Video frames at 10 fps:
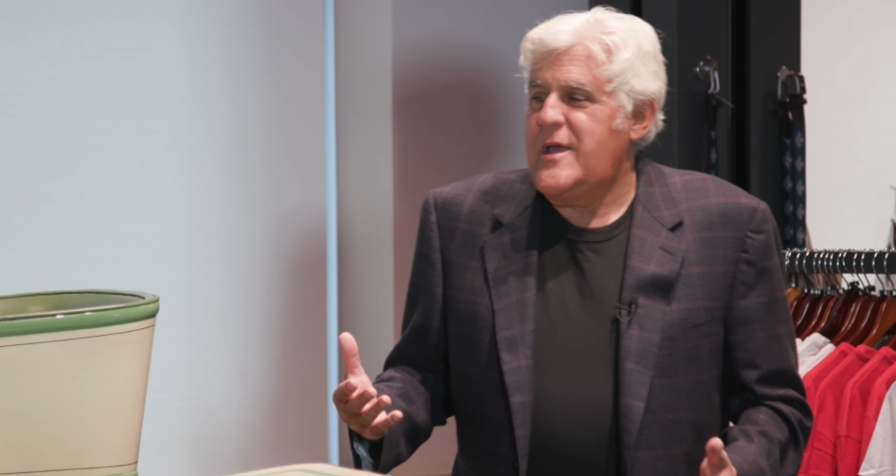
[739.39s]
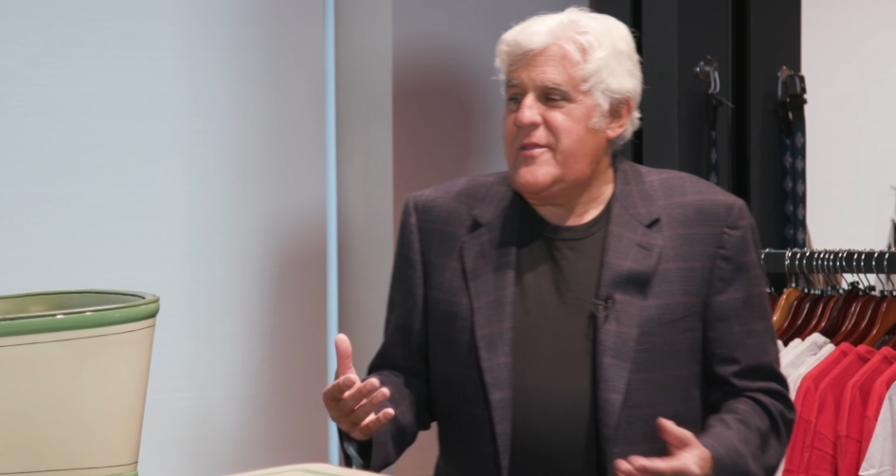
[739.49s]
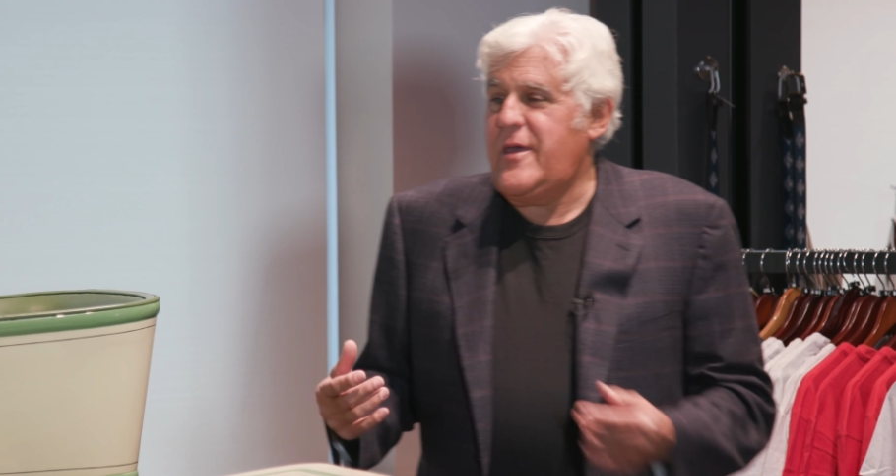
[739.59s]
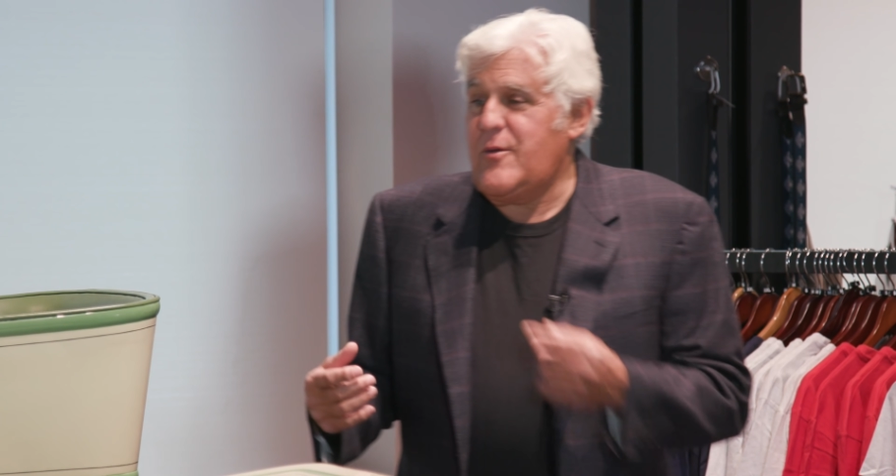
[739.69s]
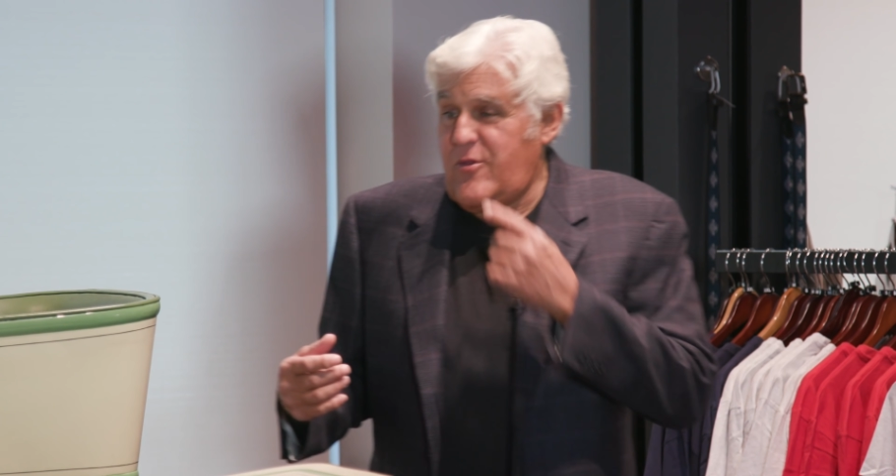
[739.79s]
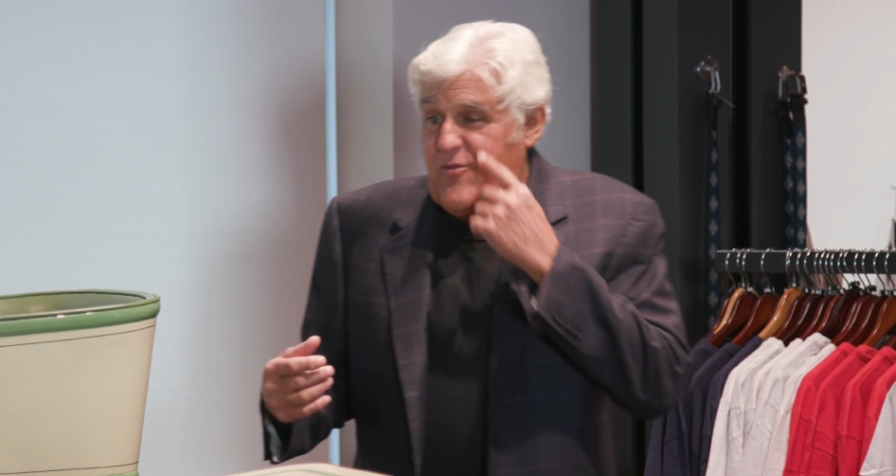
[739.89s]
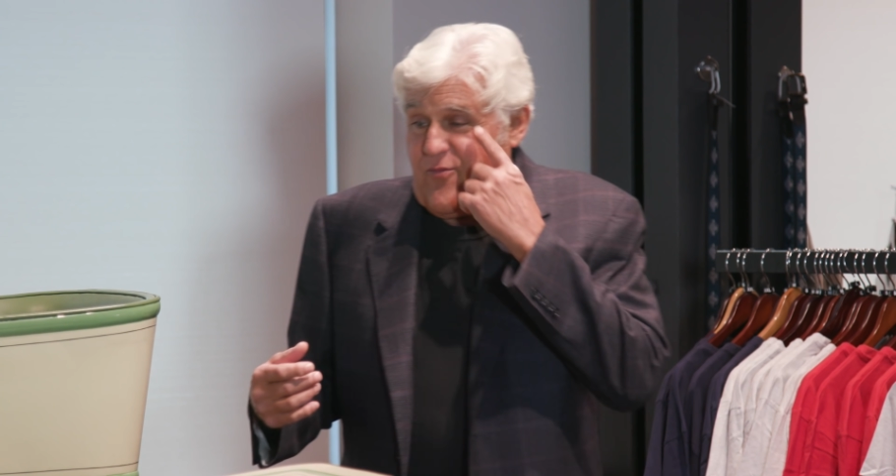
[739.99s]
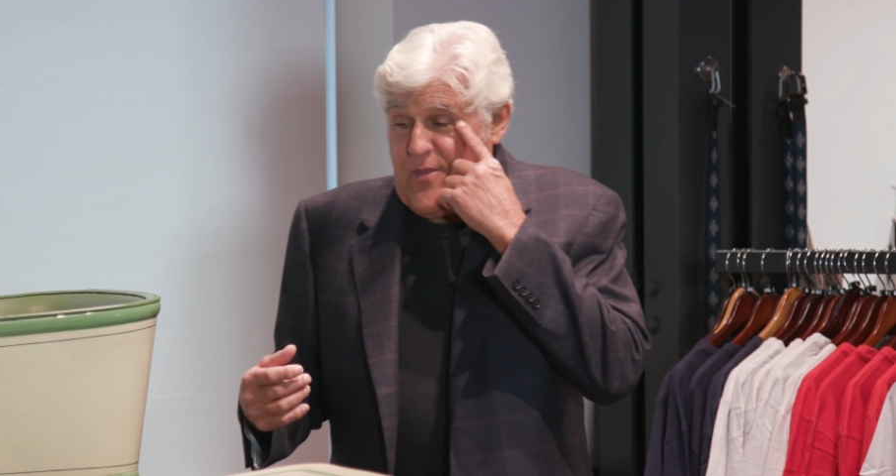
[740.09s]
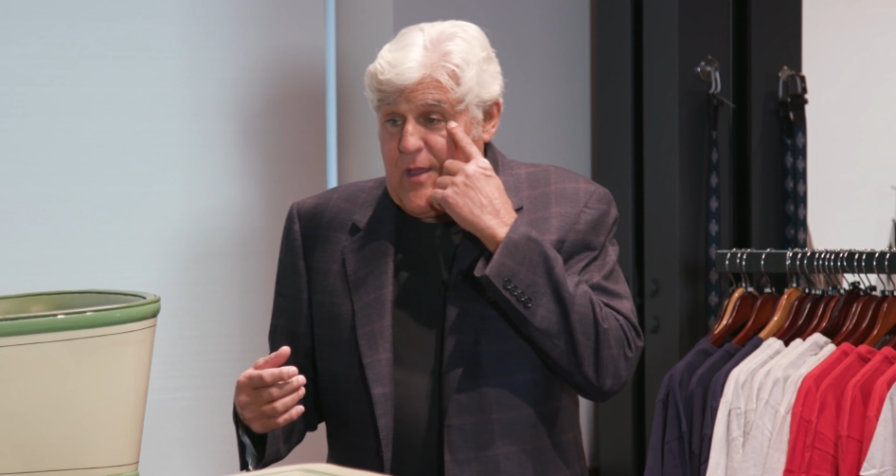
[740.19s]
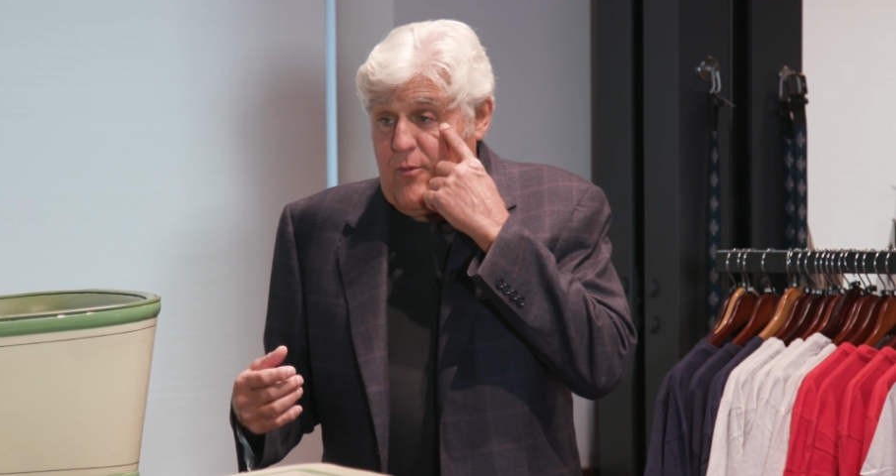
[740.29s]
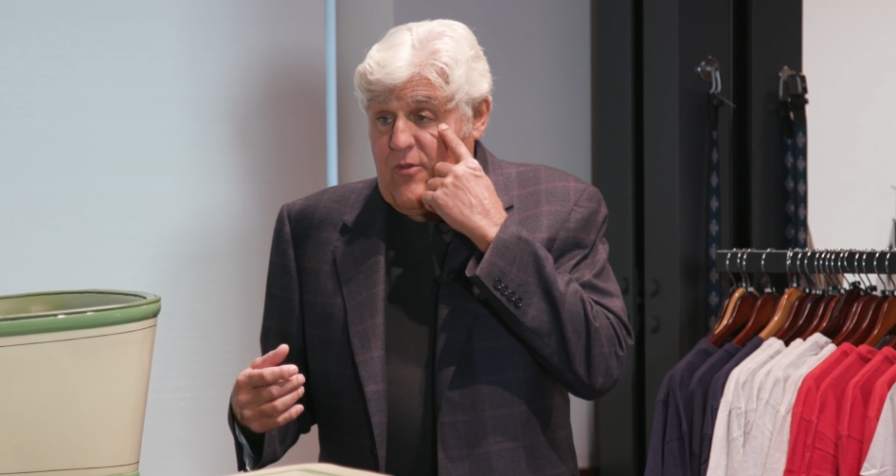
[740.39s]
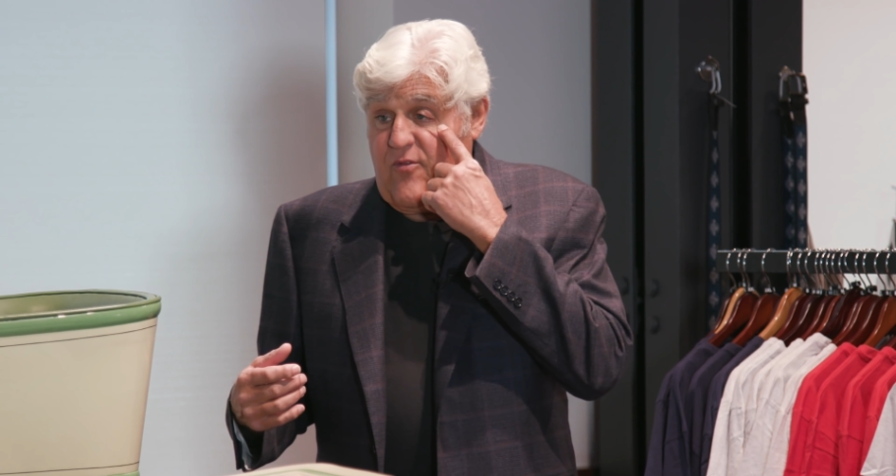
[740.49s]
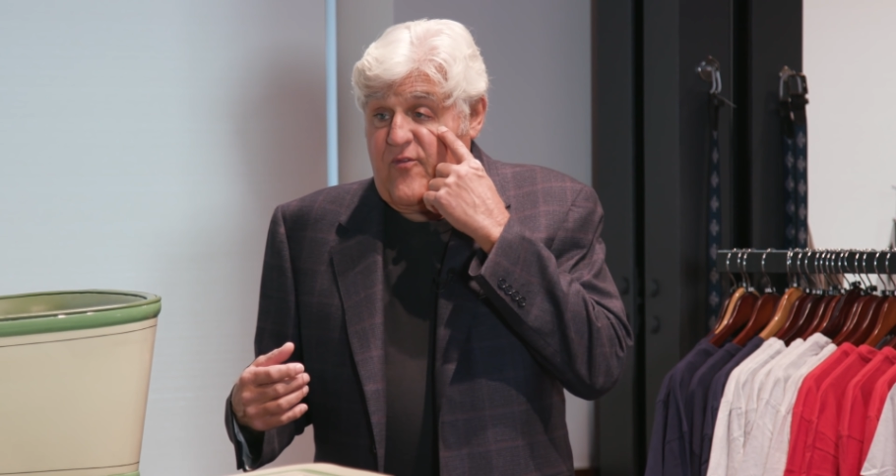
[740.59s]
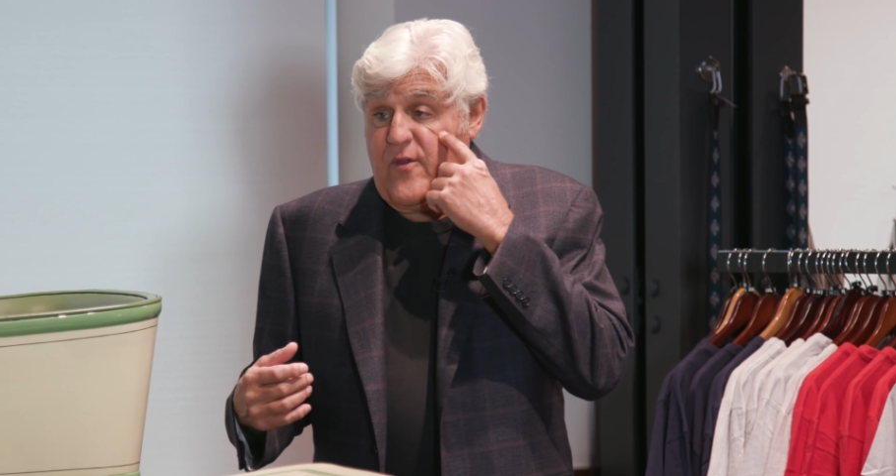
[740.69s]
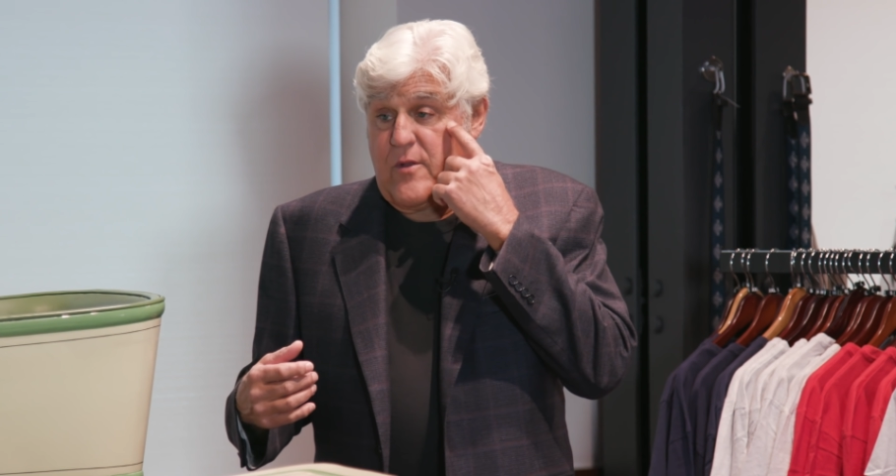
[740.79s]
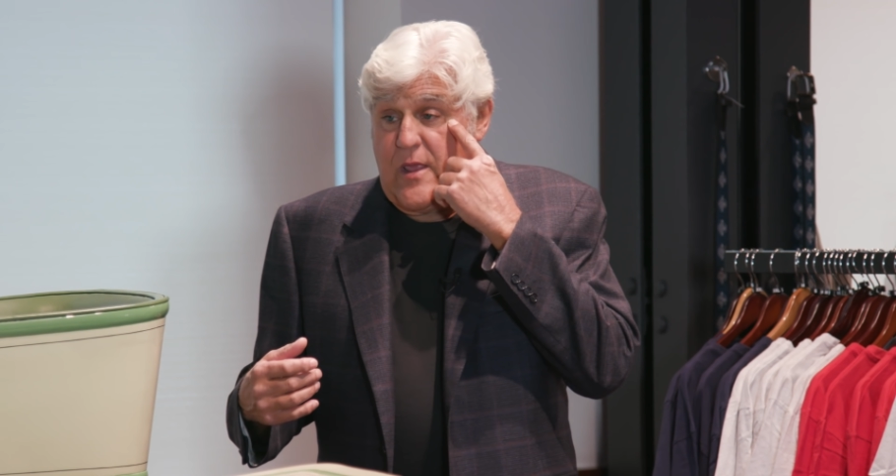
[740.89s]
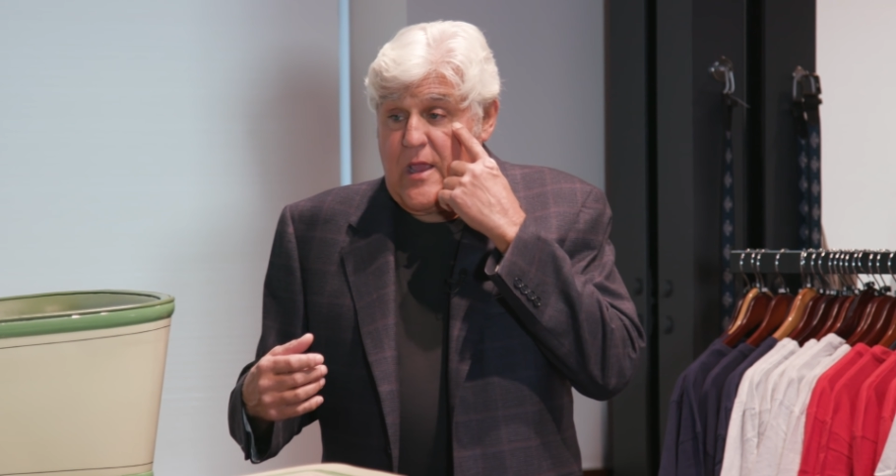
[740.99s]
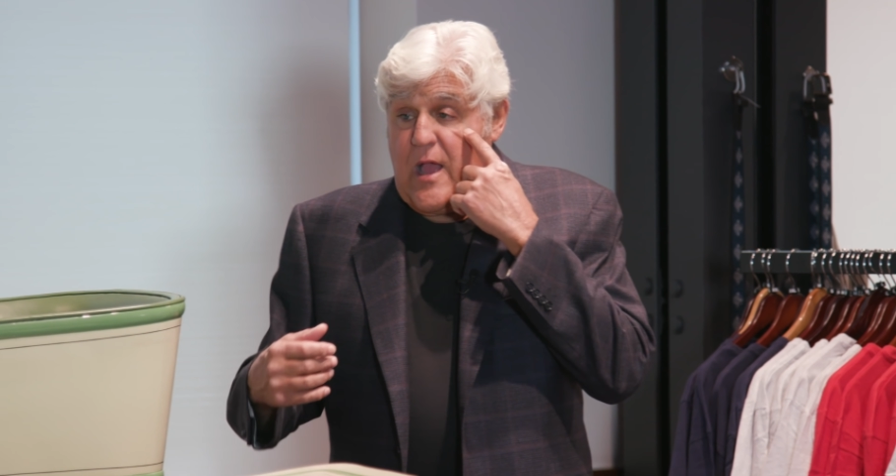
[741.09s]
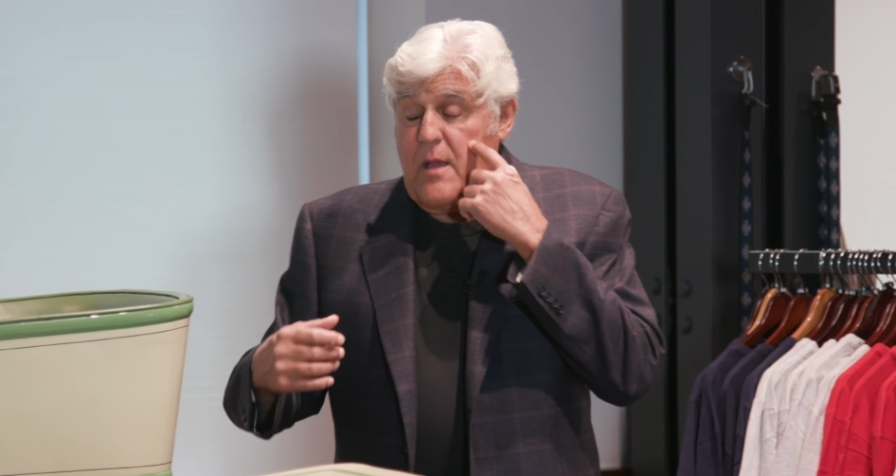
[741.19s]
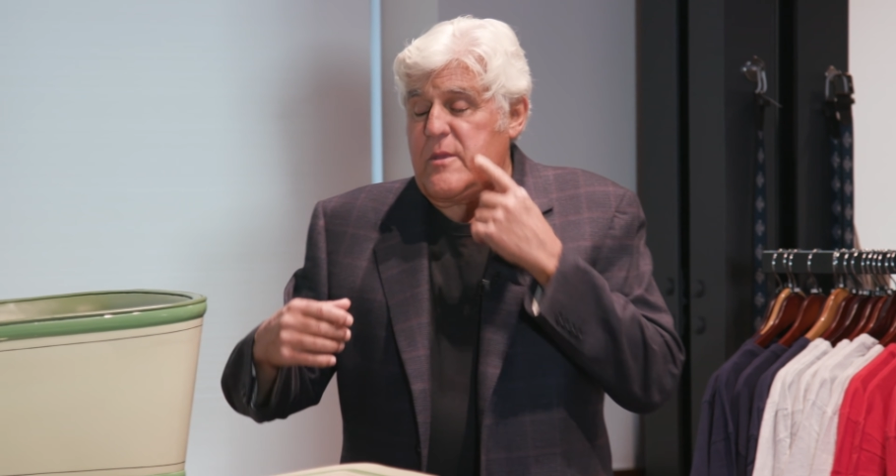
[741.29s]
And that was fairly
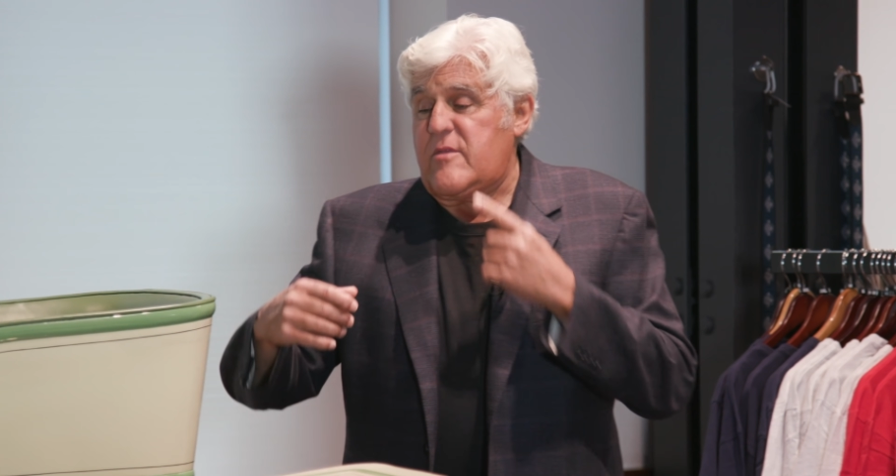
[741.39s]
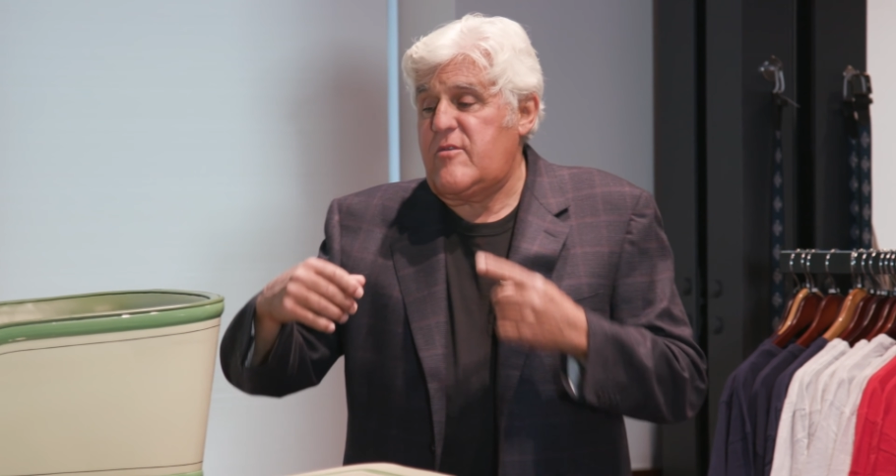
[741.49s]
common.